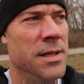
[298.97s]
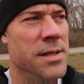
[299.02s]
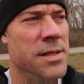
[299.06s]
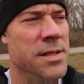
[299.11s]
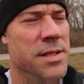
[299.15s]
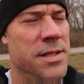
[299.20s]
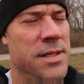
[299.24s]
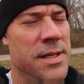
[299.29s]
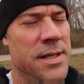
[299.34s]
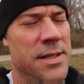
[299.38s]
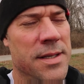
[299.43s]

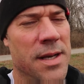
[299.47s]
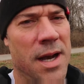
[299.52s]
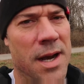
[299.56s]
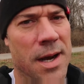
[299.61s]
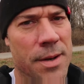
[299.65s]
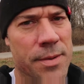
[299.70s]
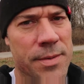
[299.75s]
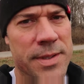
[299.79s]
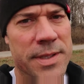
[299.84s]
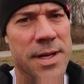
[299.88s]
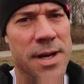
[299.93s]
She's
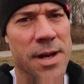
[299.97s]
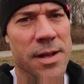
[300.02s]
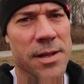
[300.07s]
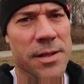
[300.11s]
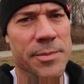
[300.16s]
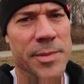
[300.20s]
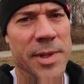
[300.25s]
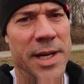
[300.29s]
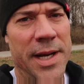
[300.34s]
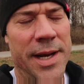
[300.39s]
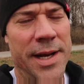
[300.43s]
always
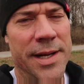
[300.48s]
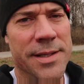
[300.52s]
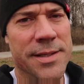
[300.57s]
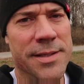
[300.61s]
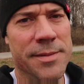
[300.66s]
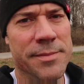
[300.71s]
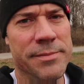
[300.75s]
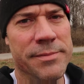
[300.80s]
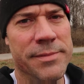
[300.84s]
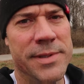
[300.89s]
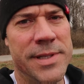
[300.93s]
calling me
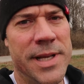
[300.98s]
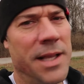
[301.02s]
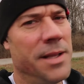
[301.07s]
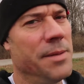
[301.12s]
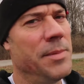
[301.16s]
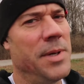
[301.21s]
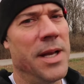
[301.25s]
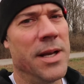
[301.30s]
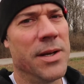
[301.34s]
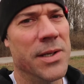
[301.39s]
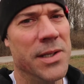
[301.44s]
handsome,
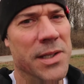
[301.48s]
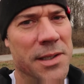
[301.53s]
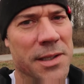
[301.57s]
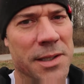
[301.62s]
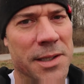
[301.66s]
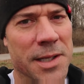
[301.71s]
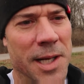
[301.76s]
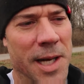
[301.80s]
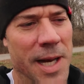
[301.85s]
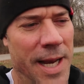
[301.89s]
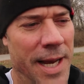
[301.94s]
telling me how good
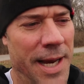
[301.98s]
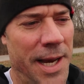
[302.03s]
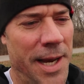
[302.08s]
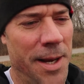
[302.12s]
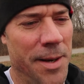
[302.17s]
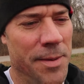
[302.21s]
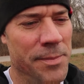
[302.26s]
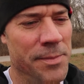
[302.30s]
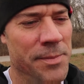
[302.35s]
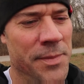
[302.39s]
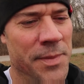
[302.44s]
looking I
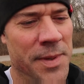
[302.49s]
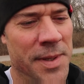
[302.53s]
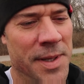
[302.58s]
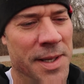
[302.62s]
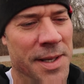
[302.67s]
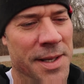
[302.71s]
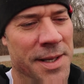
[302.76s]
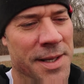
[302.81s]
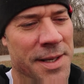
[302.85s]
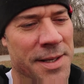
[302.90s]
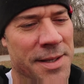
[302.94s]

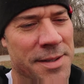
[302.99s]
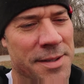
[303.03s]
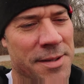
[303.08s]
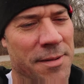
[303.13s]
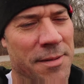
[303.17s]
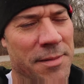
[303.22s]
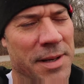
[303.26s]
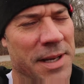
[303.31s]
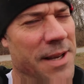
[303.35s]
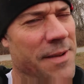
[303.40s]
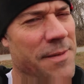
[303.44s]

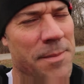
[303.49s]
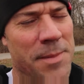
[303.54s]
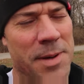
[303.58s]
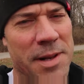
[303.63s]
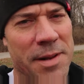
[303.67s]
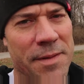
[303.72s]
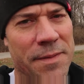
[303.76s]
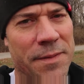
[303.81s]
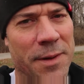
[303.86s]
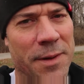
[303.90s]
am, giving me the